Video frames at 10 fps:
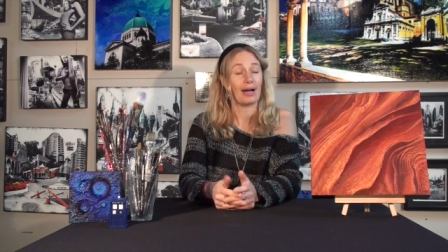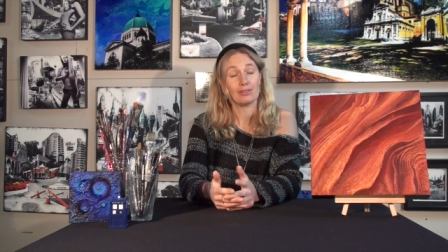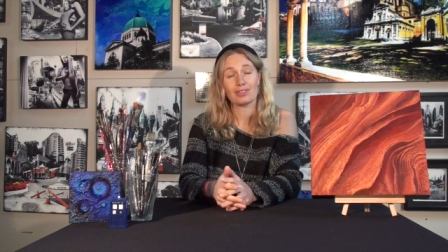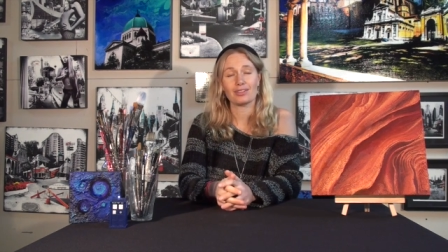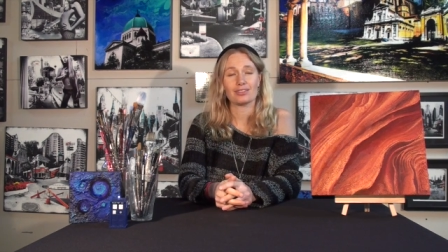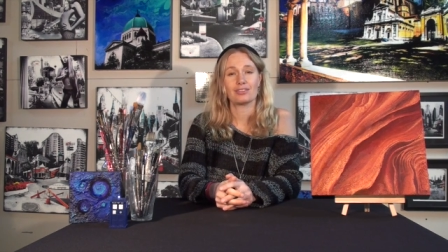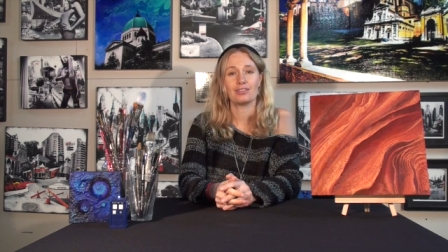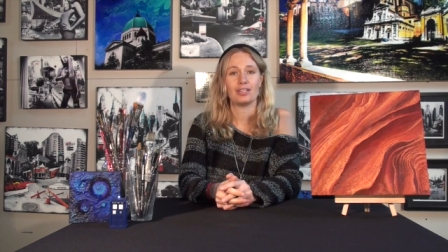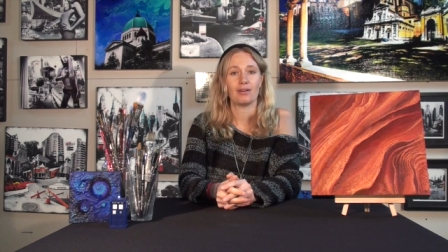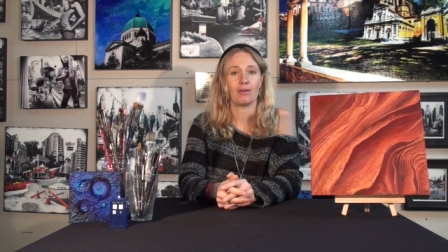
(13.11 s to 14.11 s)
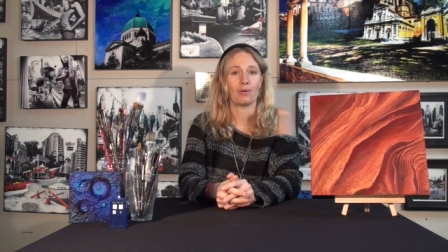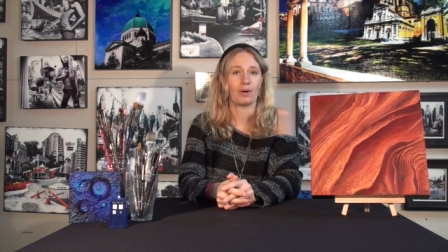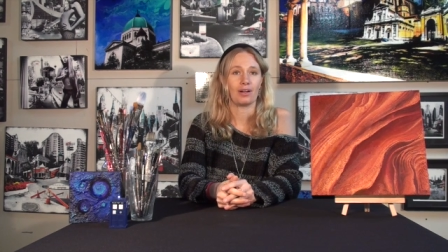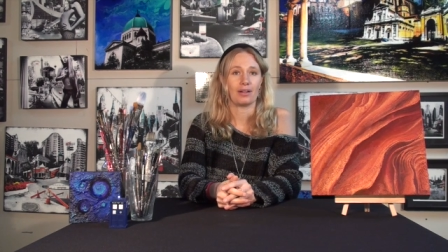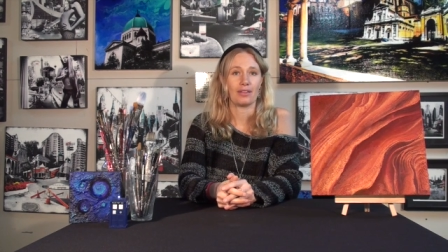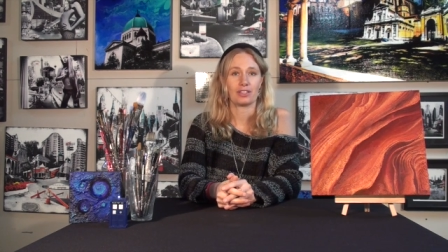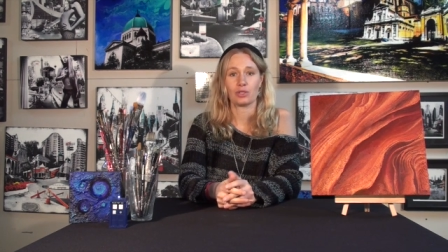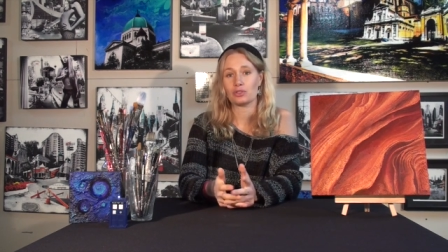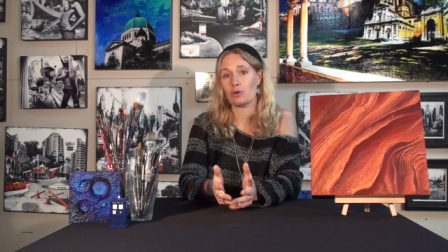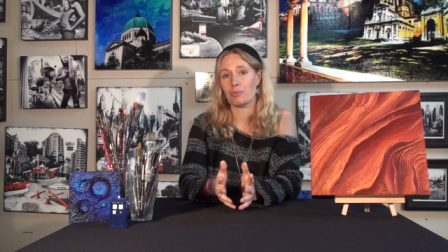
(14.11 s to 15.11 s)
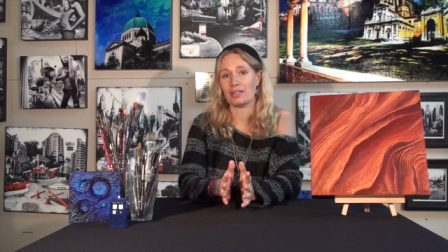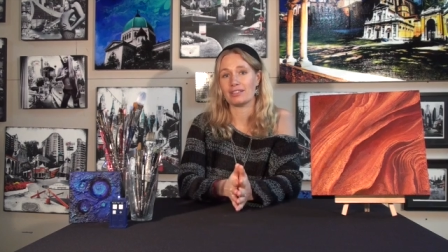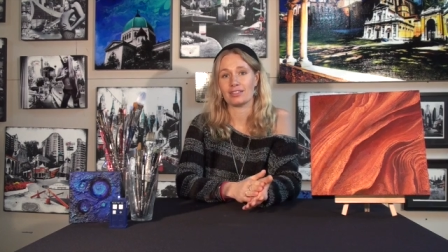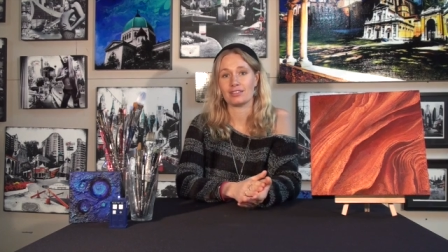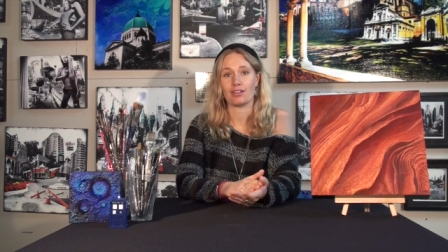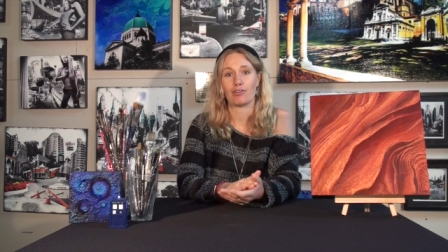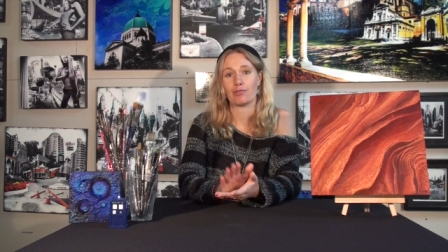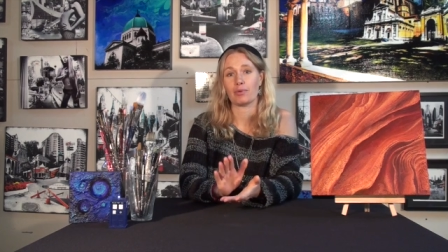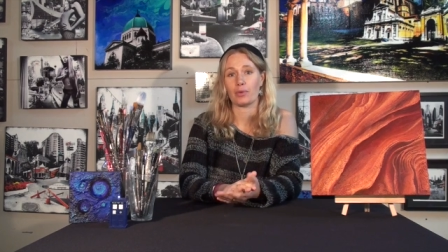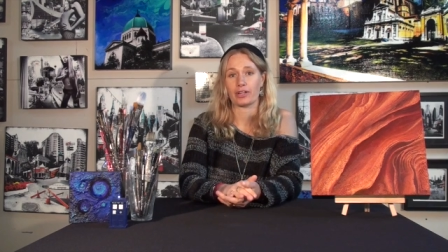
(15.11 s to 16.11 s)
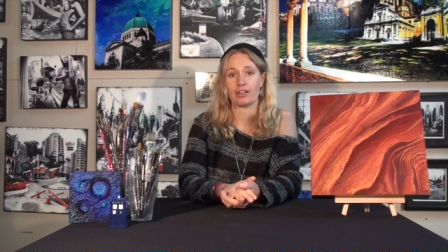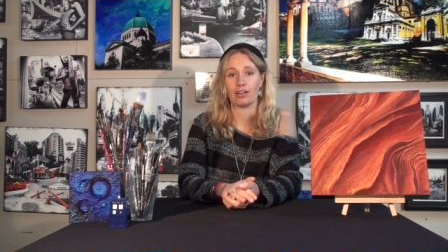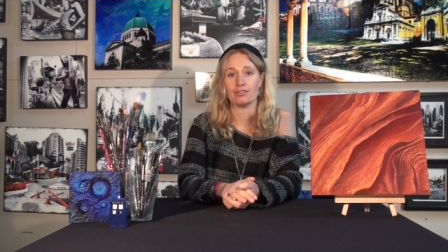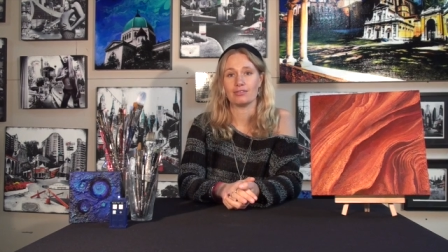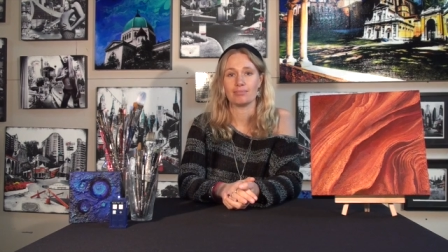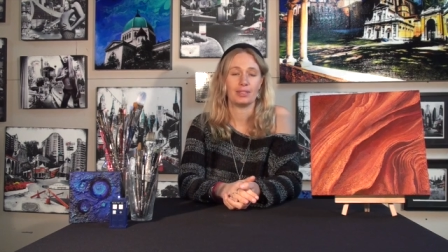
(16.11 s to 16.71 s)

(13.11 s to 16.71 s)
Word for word: Outside the studio, uh, there's also been stuff I've been working on.